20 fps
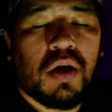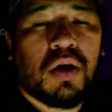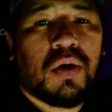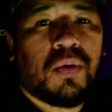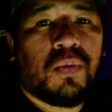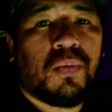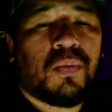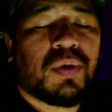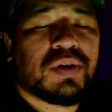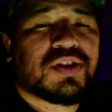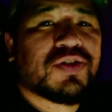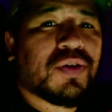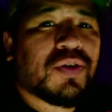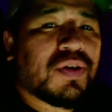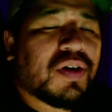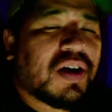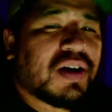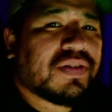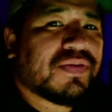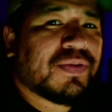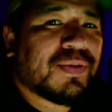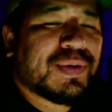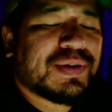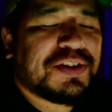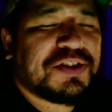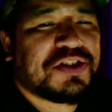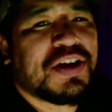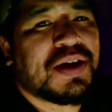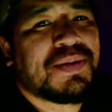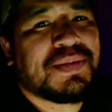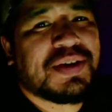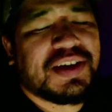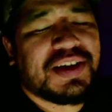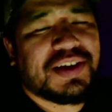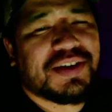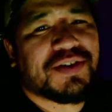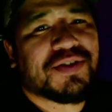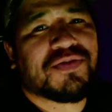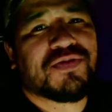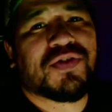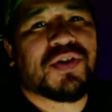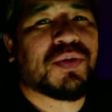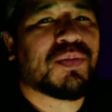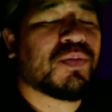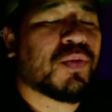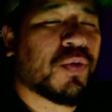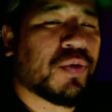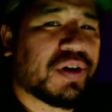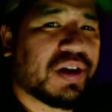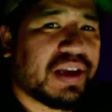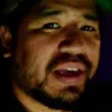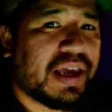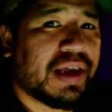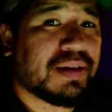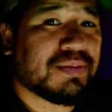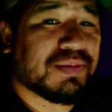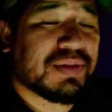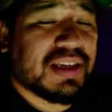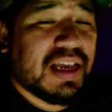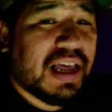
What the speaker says: What's going on, everyone? Jamie here from Morta Games,